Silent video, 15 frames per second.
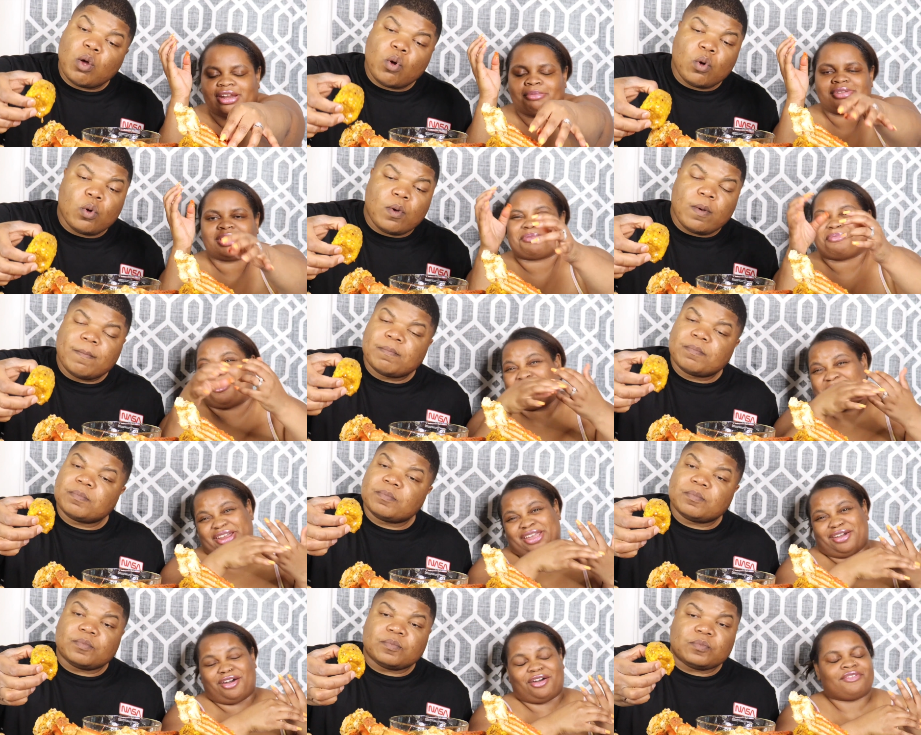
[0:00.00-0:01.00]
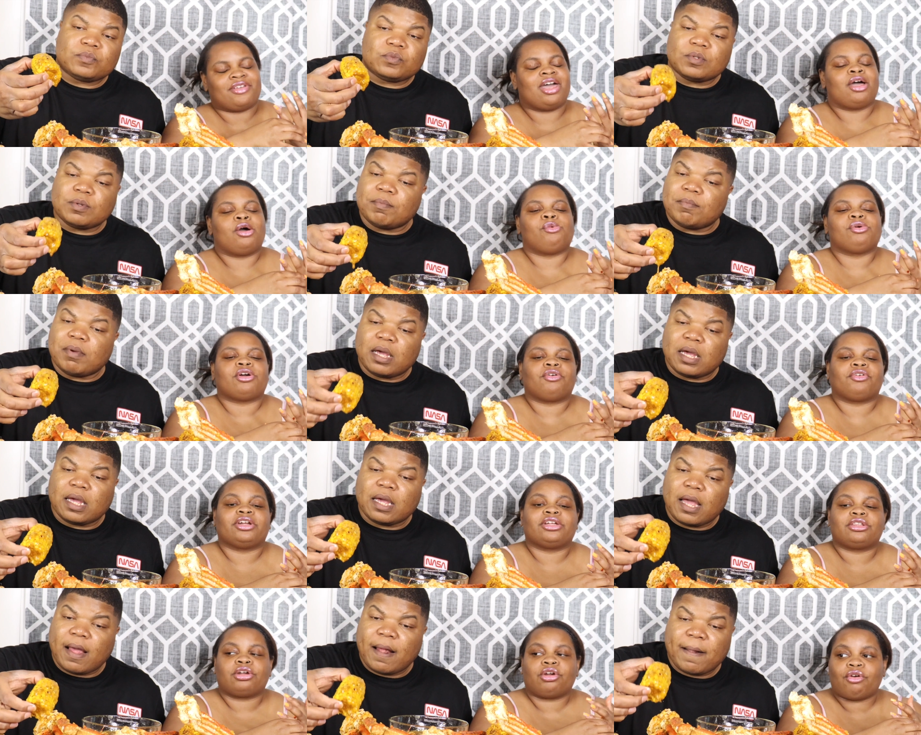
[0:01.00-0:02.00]
Speaker 1: Let me take my ring off. We're going to
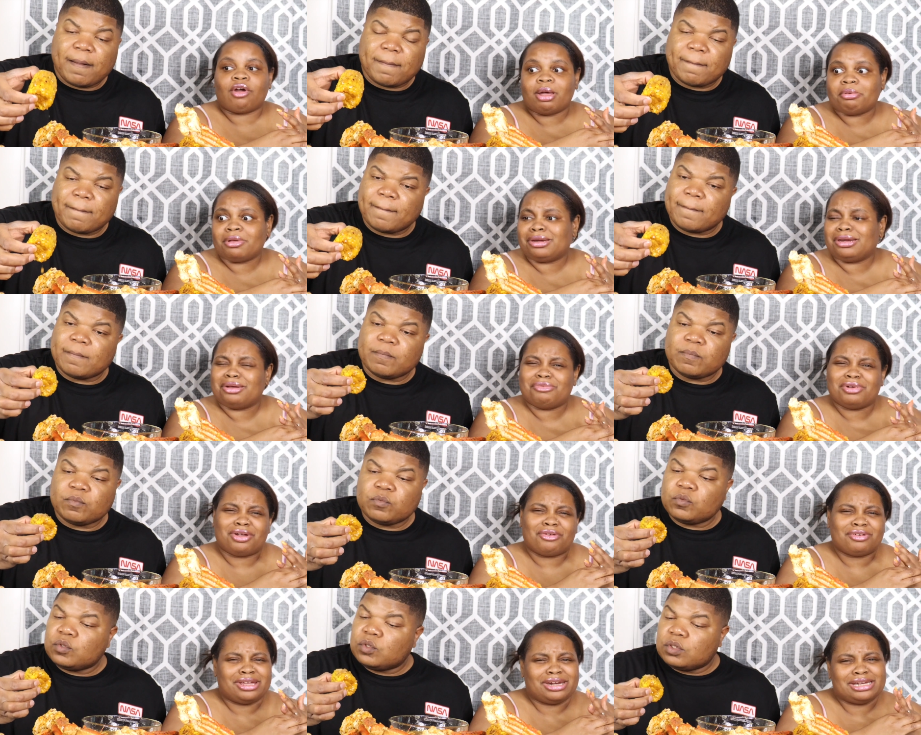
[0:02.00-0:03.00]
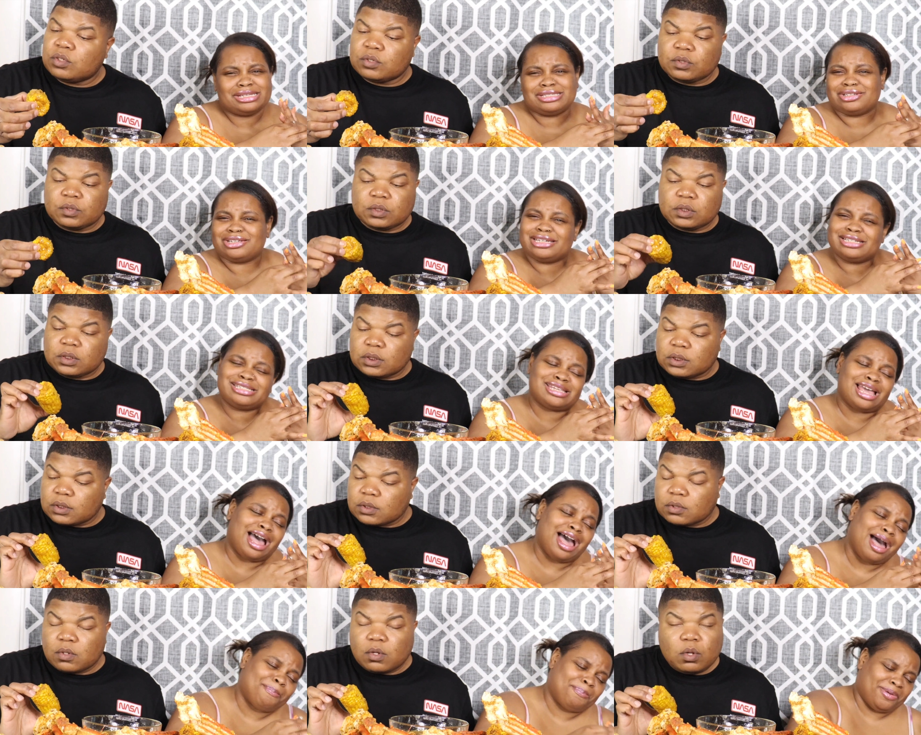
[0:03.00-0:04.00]
get the grubbing, then we're going to get into this
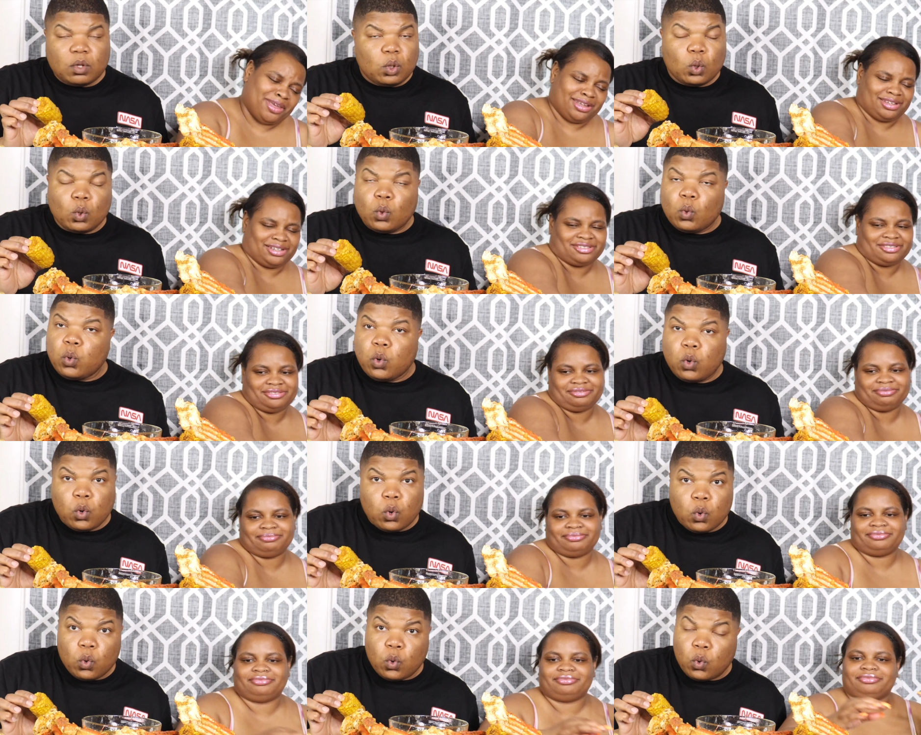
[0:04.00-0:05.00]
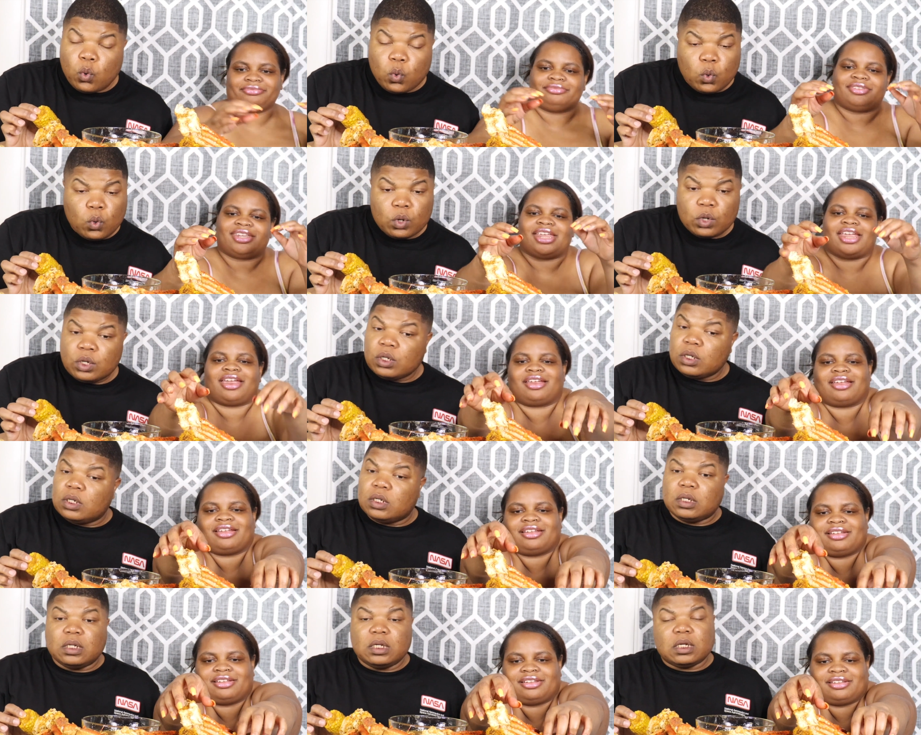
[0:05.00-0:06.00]
topic.
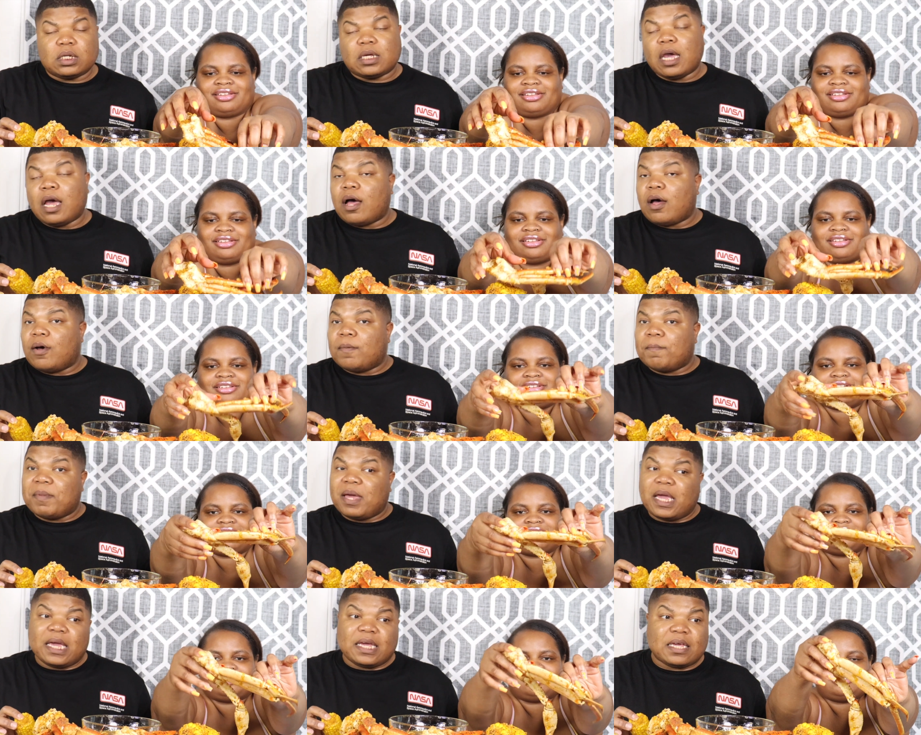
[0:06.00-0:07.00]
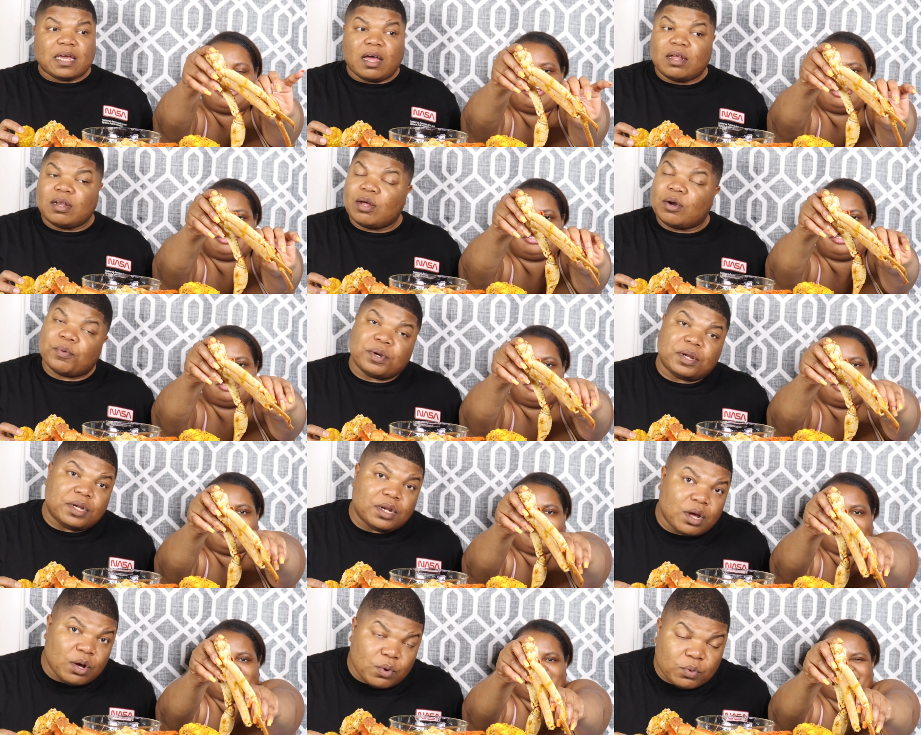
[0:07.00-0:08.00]
Speaker 2: Look, y'all, man, y'all
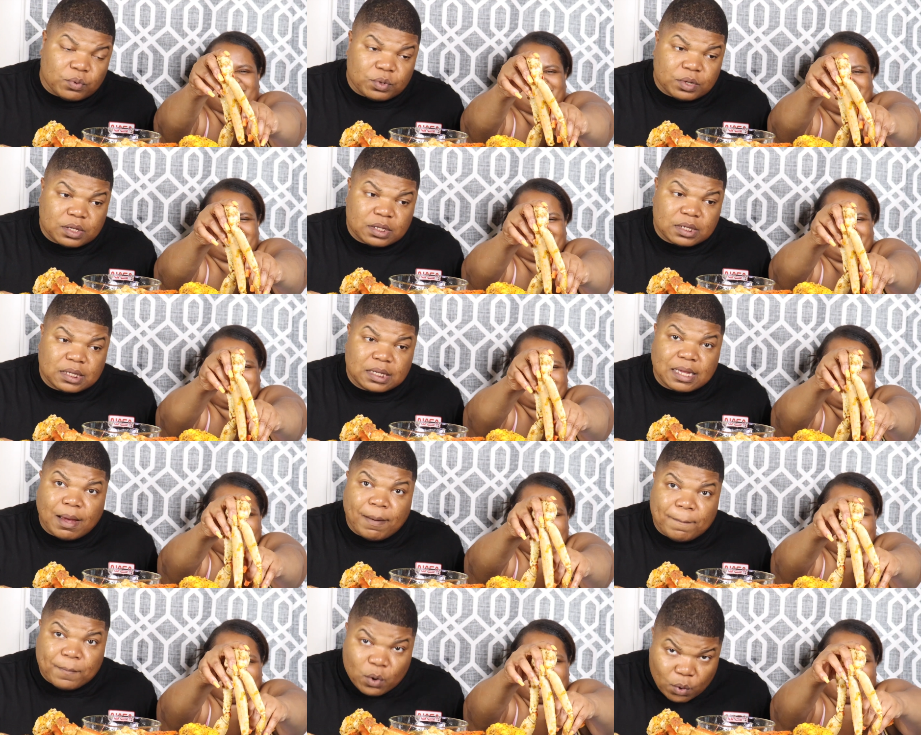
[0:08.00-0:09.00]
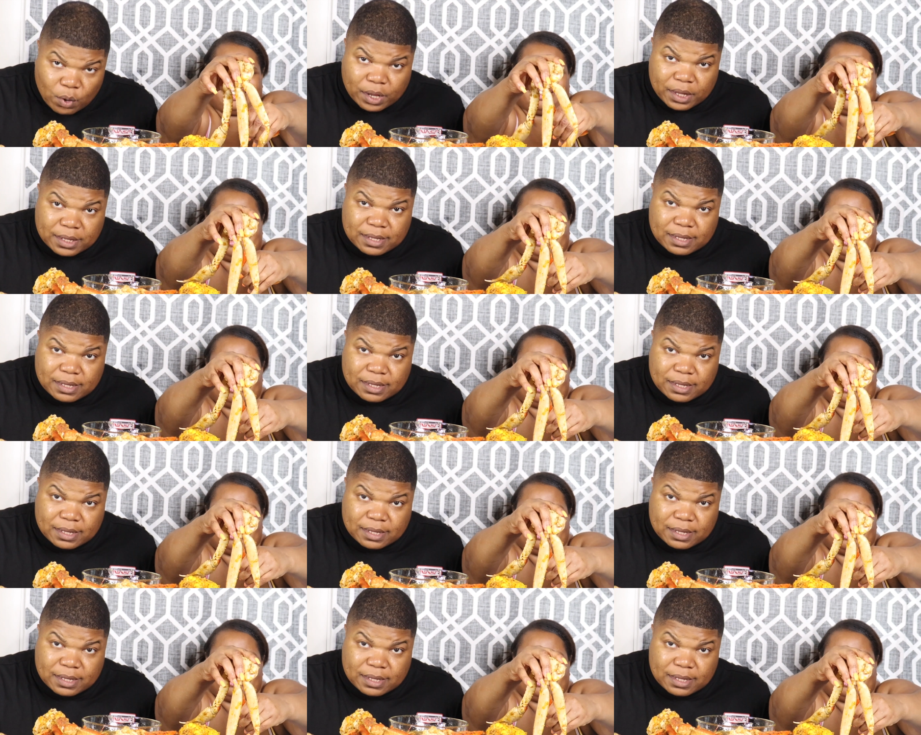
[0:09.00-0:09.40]
already know. Yeah, boy.